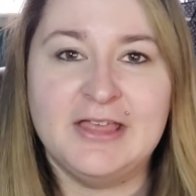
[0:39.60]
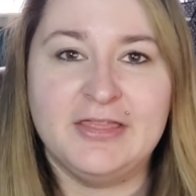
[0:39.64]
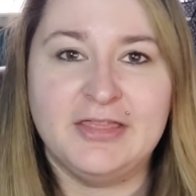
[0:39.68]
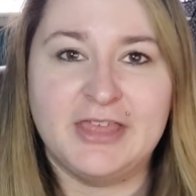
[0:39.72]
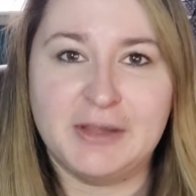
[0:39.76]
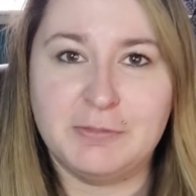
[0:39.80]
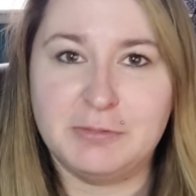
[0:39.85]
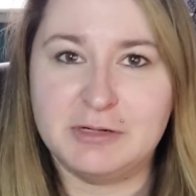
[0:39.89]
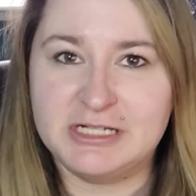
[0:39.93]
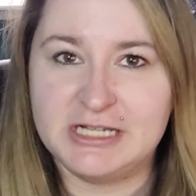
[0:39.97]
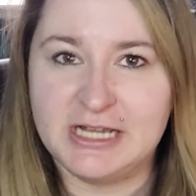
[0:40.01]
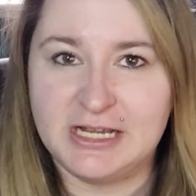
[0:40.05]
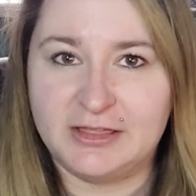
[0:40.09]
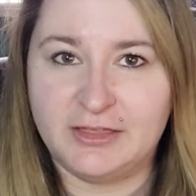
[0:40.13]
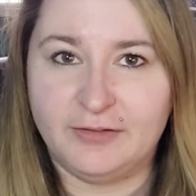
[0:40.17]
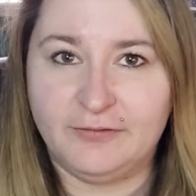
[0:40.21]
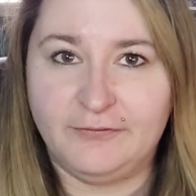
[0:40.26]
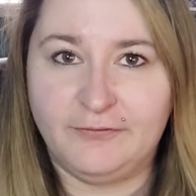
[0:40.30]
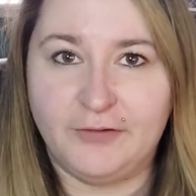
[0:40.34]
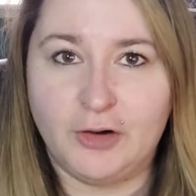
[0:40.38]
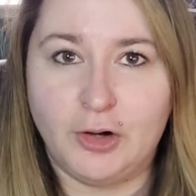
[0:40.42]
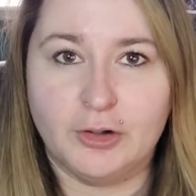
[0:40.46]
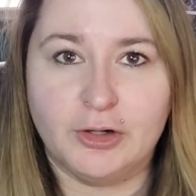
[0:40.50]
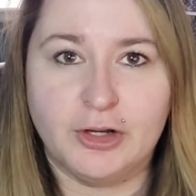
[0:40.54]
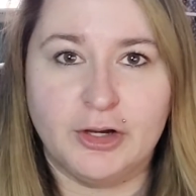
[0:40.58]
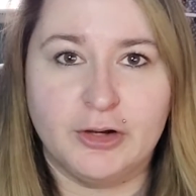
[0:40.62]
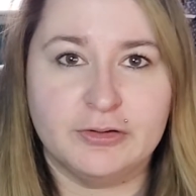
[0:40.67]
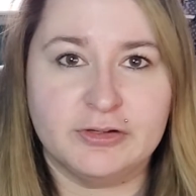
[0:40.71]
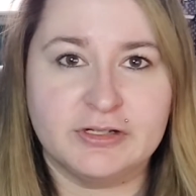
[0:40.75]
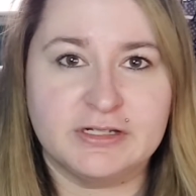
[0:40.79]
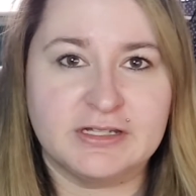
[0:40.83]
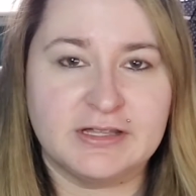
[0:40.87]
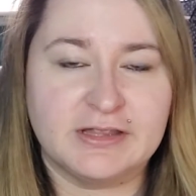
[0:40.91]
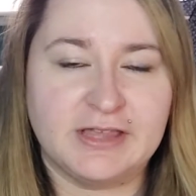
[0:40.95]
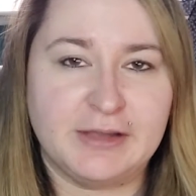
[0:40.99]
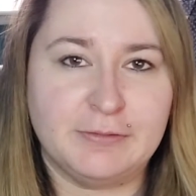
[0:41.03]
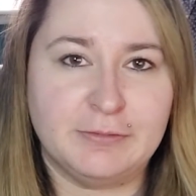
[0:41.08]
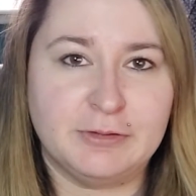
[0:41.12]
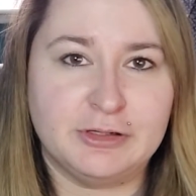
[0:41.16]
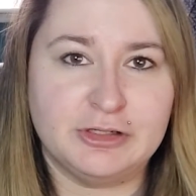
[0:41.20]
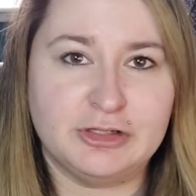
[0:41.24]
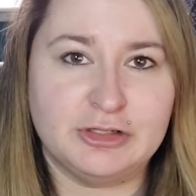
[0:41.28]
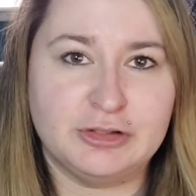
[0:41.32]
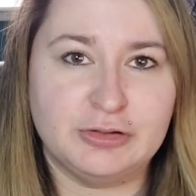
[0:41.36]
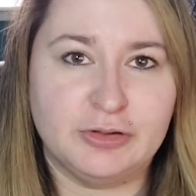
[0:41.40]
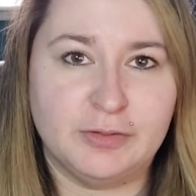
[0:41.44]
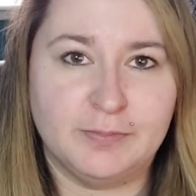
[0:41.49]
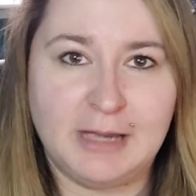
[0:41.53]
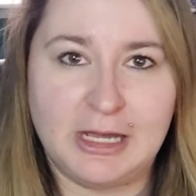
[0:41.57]
They would take the photos, they would
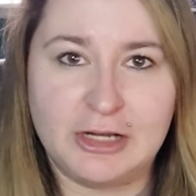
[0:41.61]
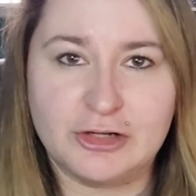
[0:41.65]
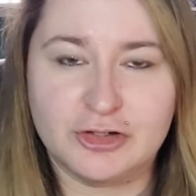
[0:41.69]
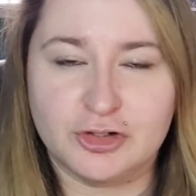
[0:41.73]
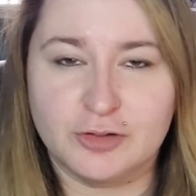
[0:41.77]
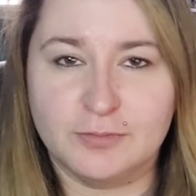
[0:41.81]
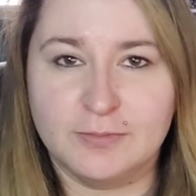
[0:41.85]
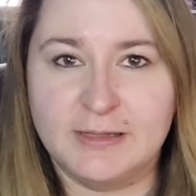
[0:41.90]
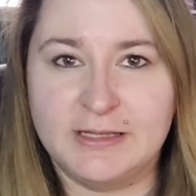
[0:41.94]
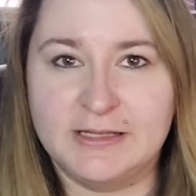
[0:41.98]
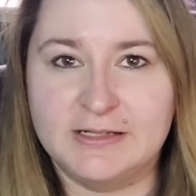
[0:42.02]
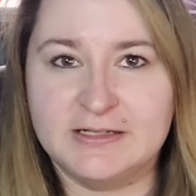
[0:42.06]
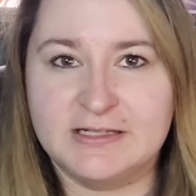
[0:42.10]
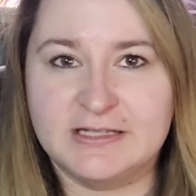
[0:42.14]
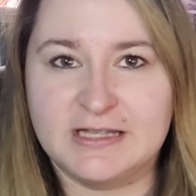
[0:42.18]
do the measurements,